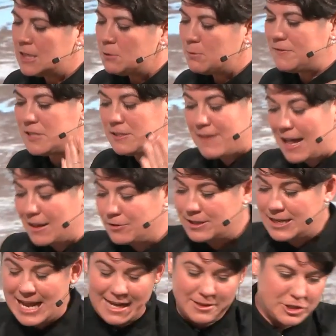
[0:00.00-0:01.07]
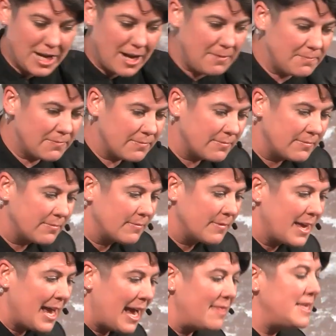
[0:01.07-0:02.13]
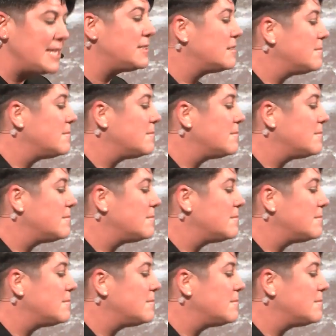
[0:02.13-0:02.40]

We've devalued nature. And this,